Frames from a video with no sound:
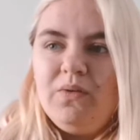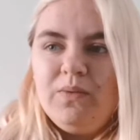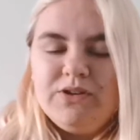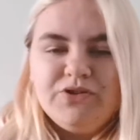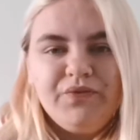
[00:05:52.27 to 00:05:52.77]

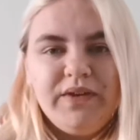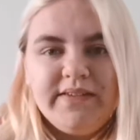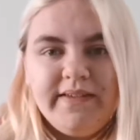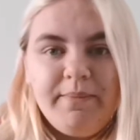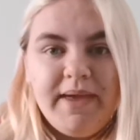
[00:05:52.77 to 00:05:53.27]
Which
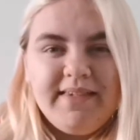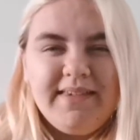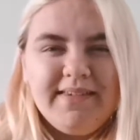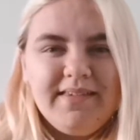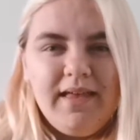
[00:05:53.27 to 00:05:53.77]
obviously makes
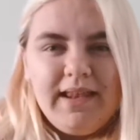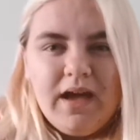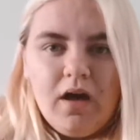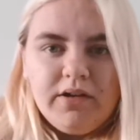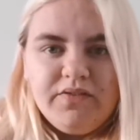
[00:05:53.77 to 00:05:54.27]
it slightly
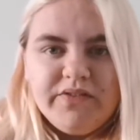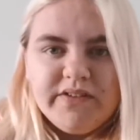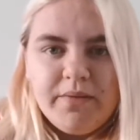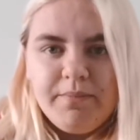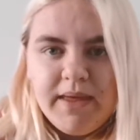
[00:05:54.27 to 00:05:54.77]
harder for
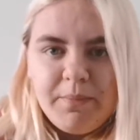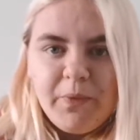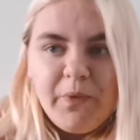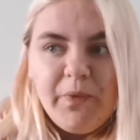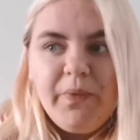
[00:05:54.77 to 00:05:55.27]
some
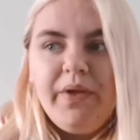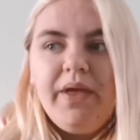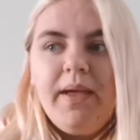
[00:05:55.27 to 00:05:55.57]
people,